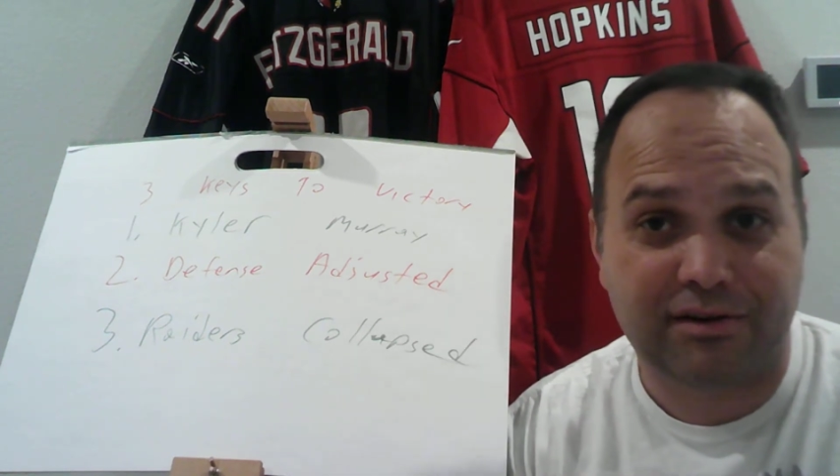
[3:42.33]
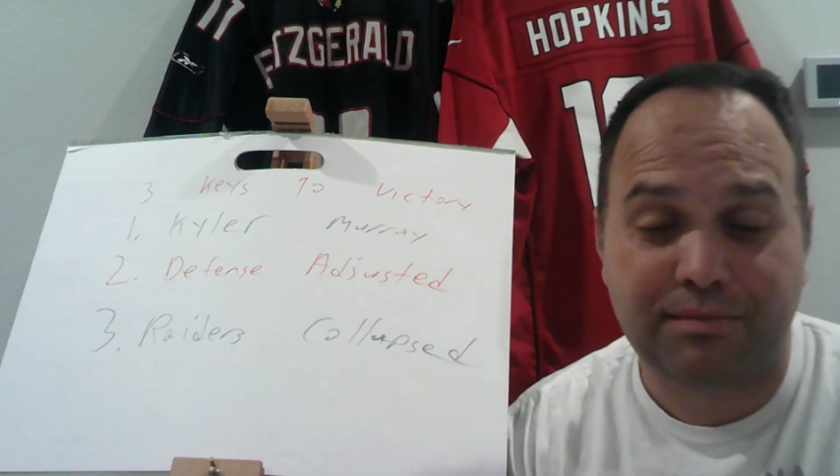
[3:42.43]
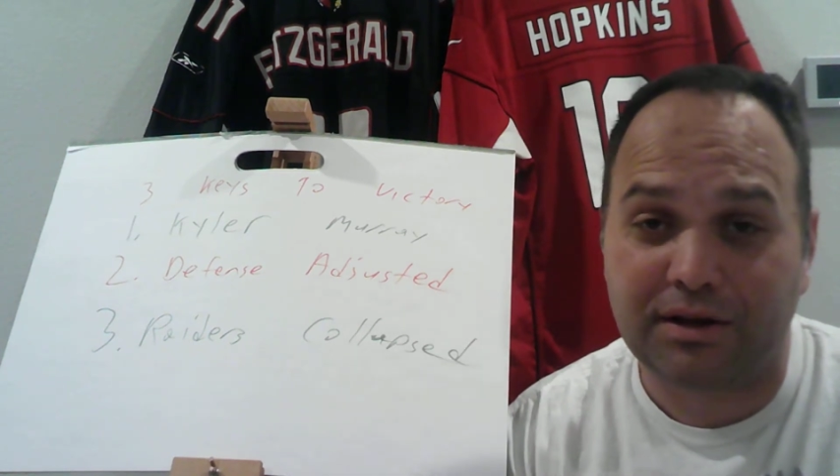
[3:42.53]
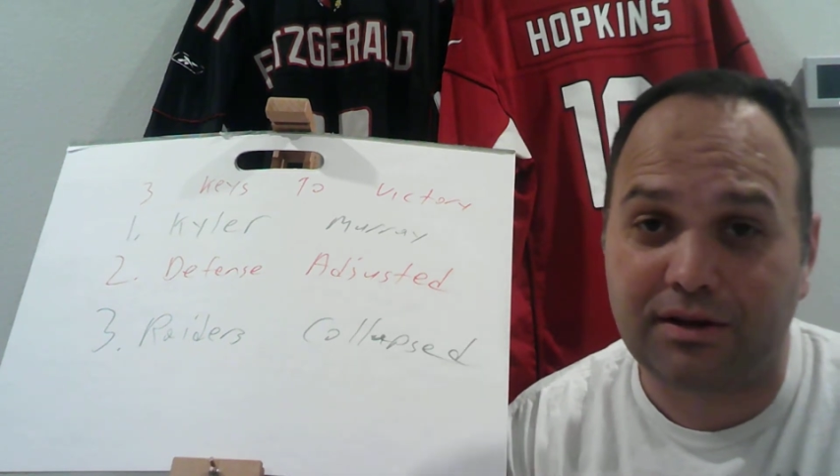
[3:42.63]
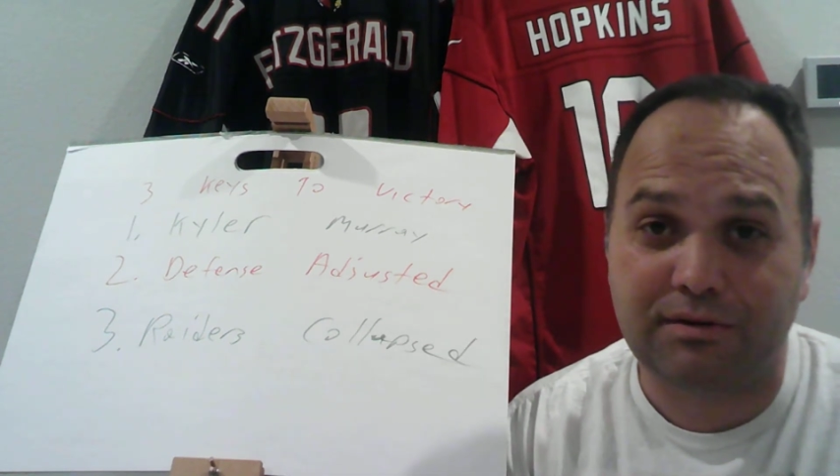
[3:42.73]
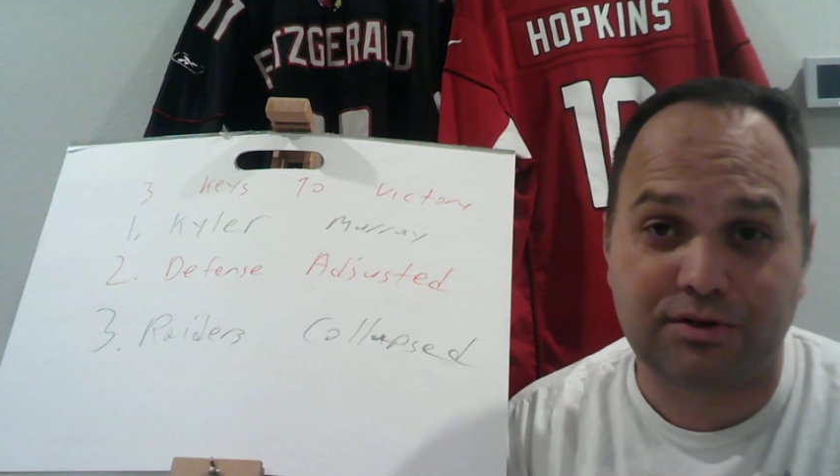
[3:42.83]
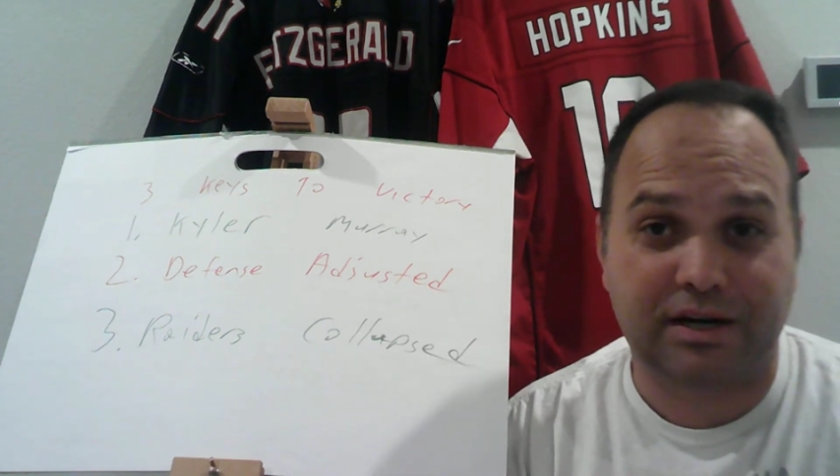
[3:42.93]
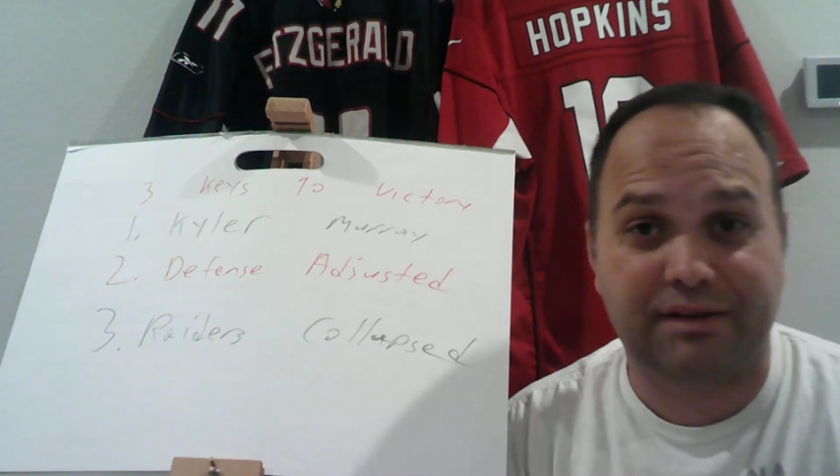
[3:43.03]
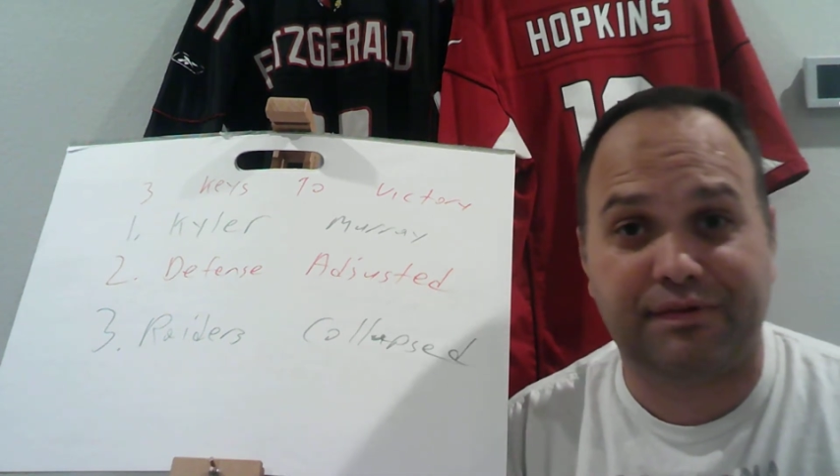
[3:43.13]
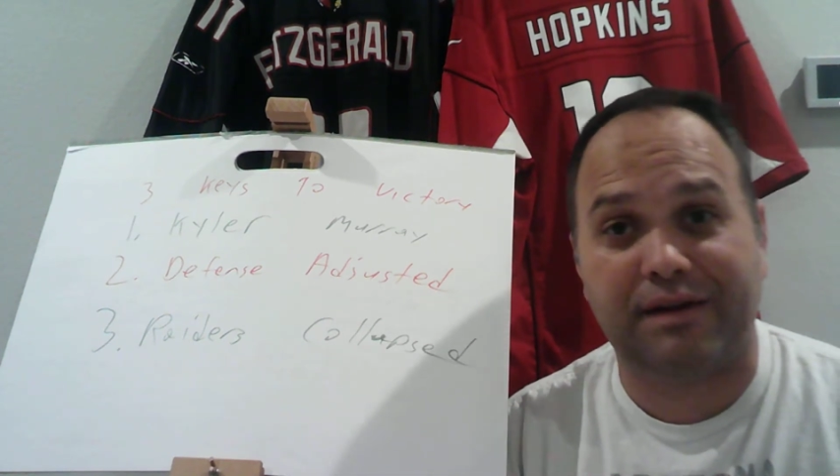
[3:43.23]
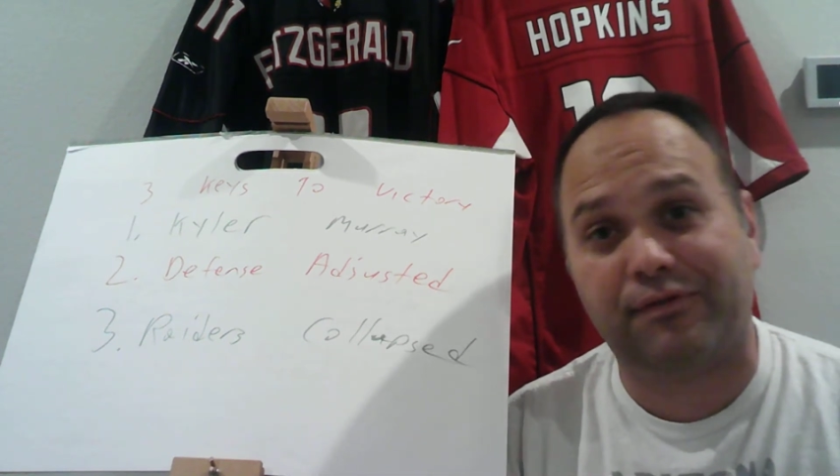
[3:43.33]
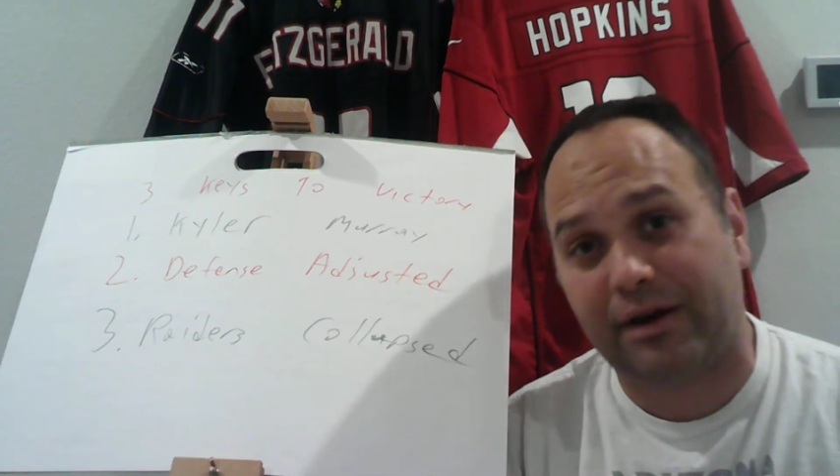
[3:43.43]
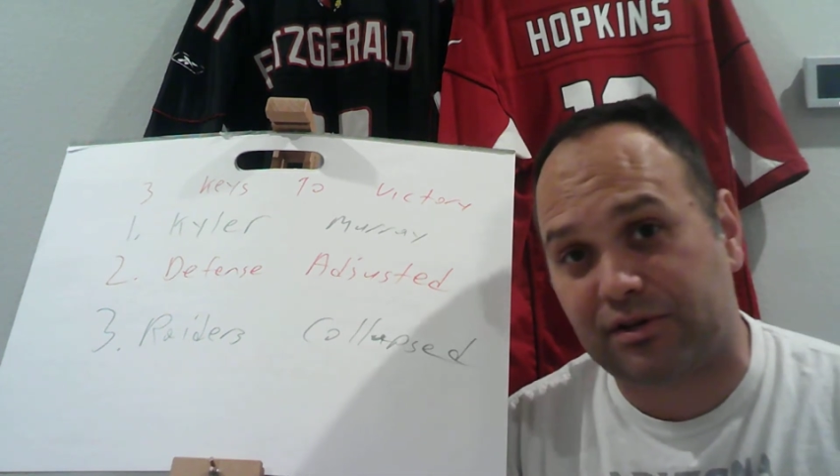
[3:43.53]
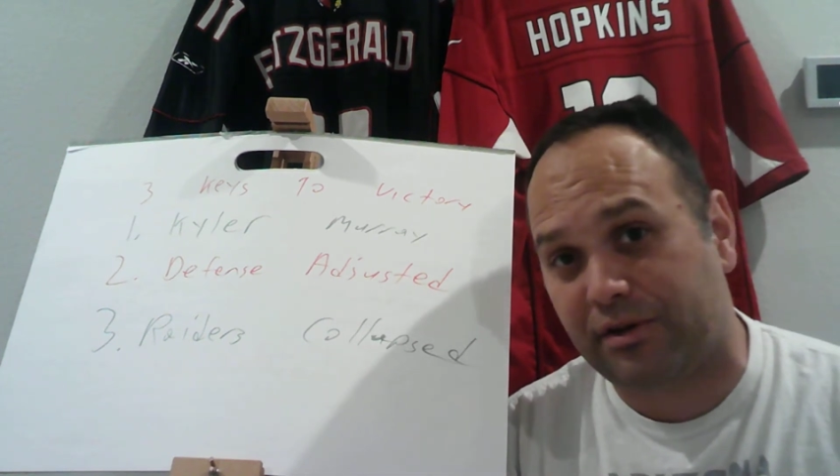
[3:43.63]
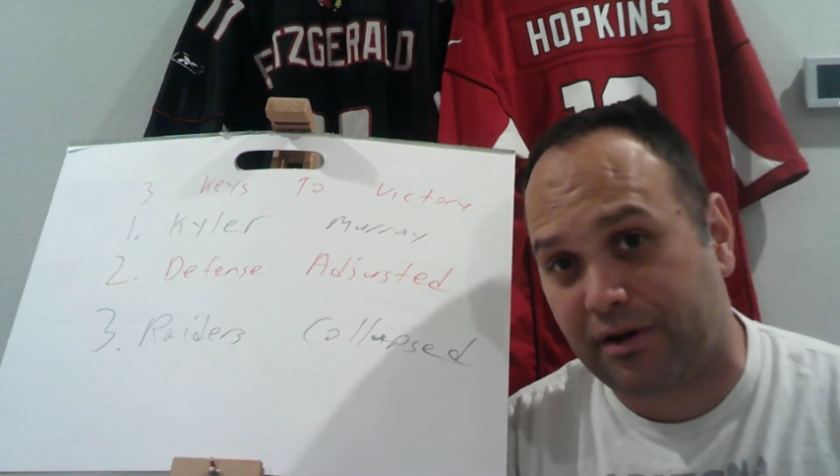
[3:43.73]
but he was trying to fight for
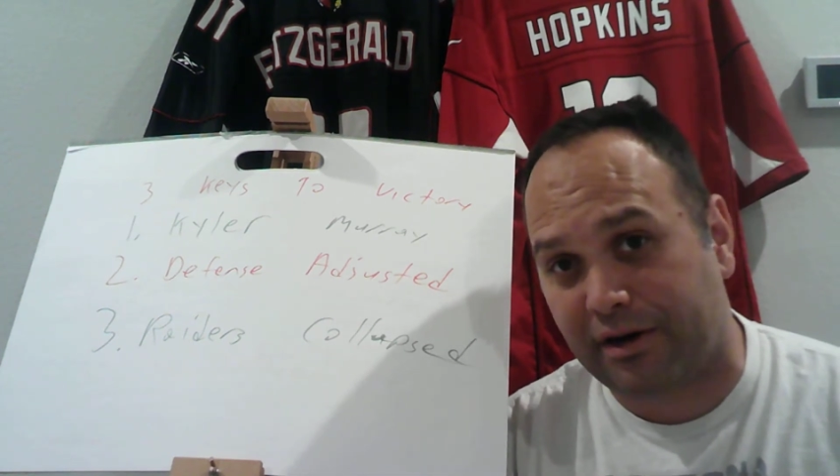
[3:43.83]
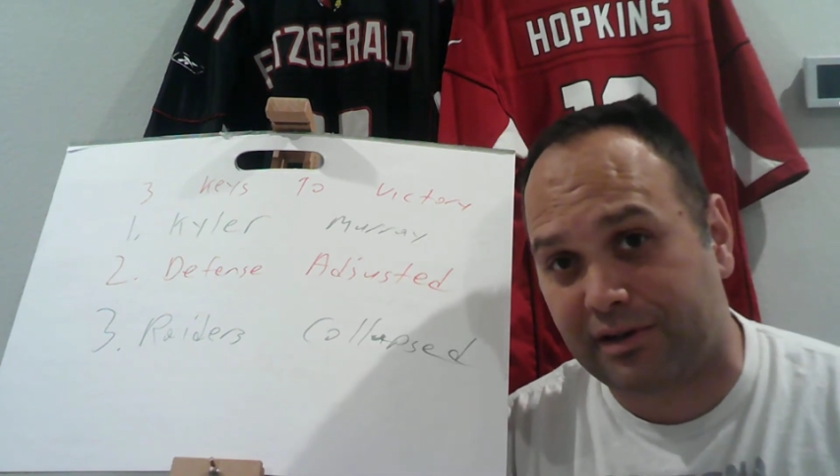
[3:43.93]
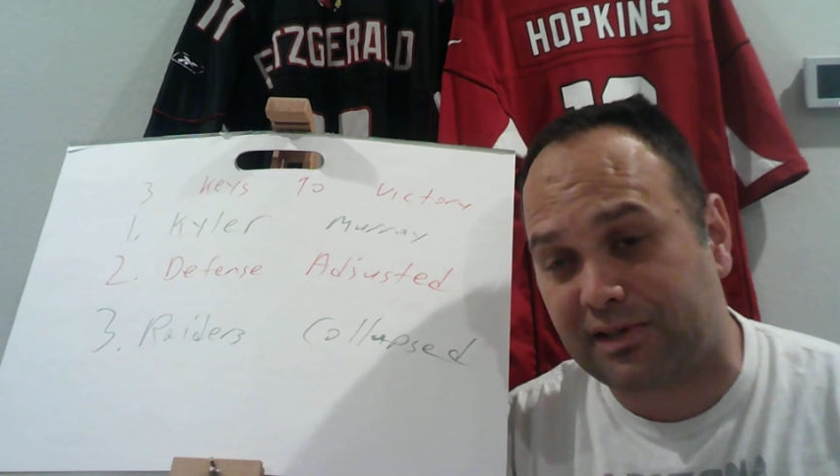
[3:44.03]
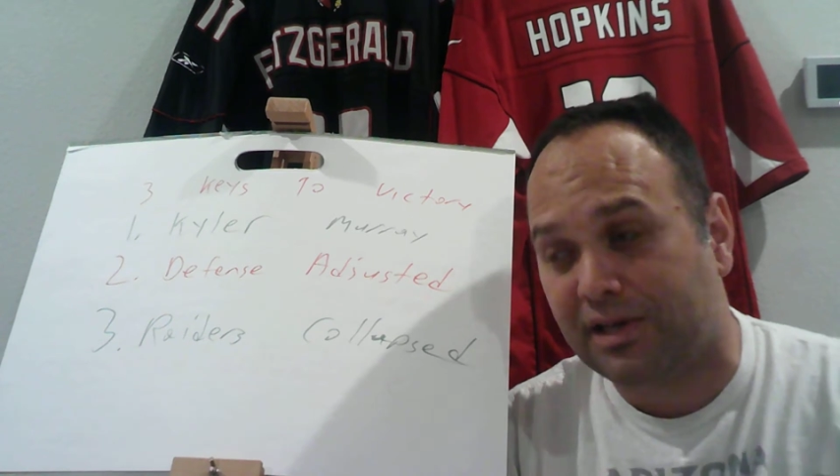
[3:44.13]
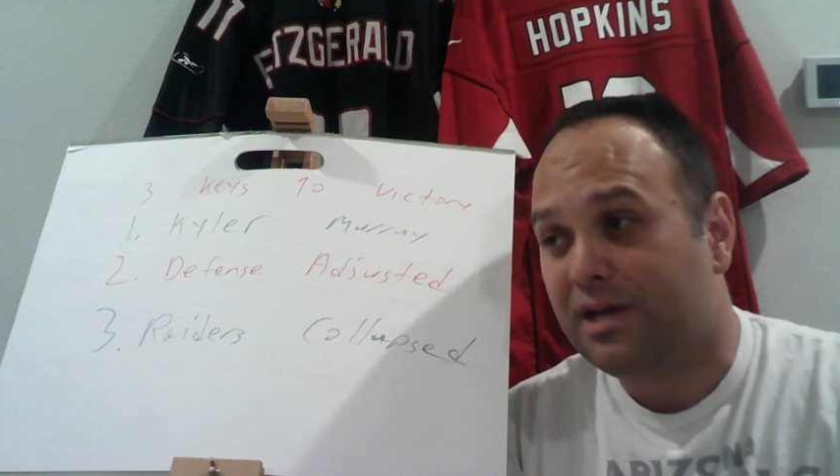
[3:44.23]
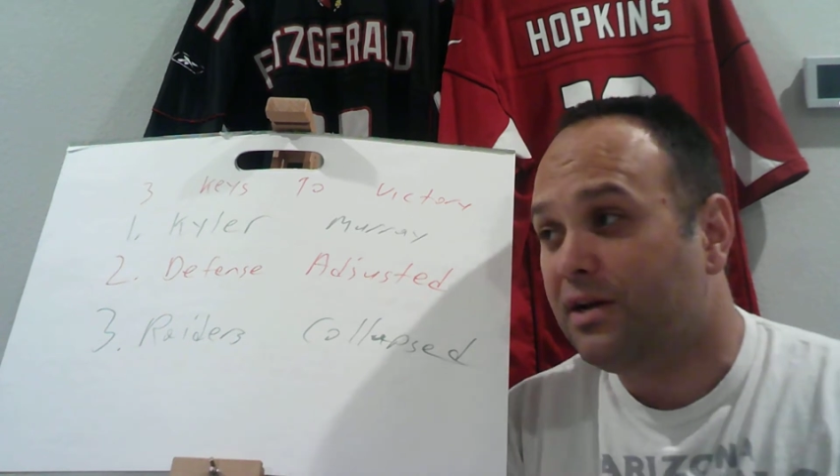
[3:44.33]
extra yards.